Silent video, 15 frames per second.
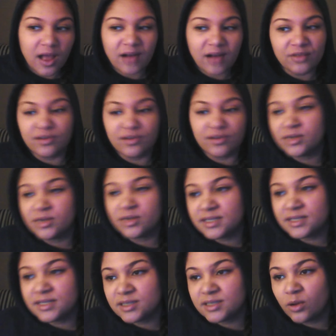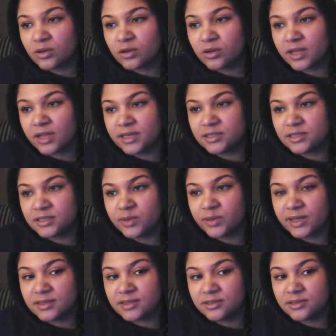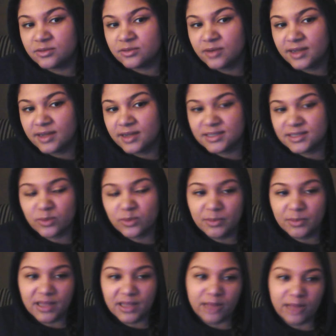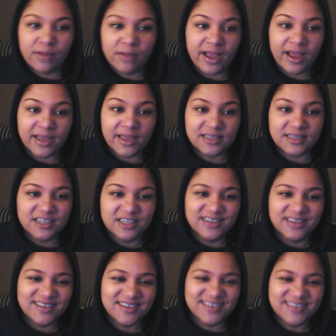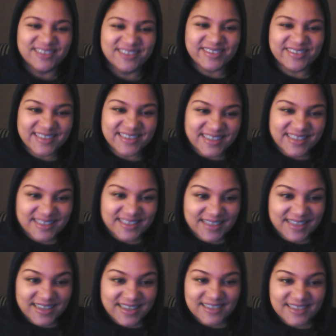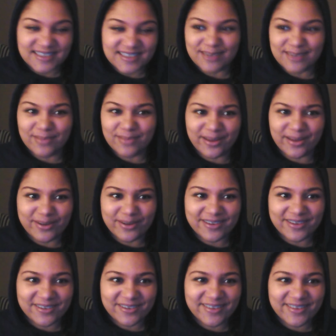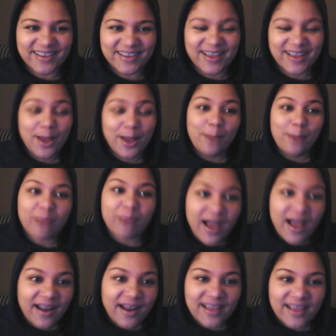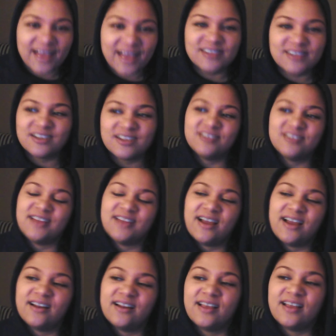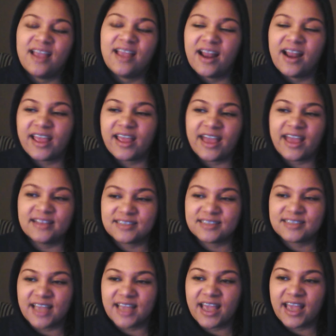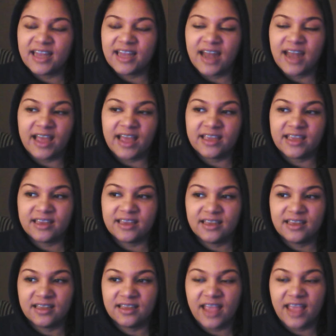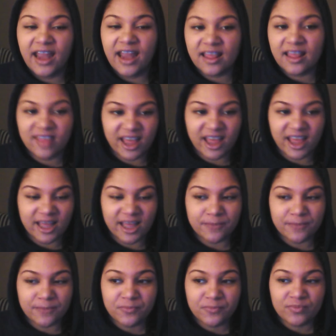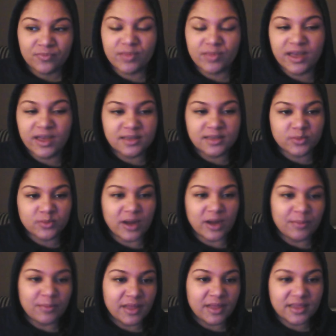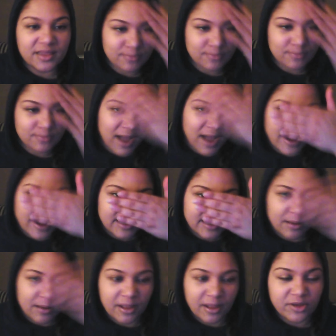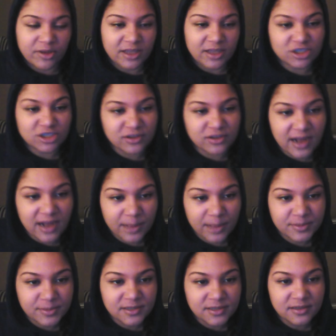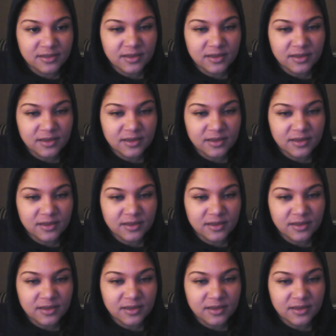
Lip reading: I don't even know, because I see older ladies doing it too. I see women like my age doing these things, and I'm like, what are you doing? But I can't judge that. And I can't say like anything, because when I'm in this mind, and you get trapped.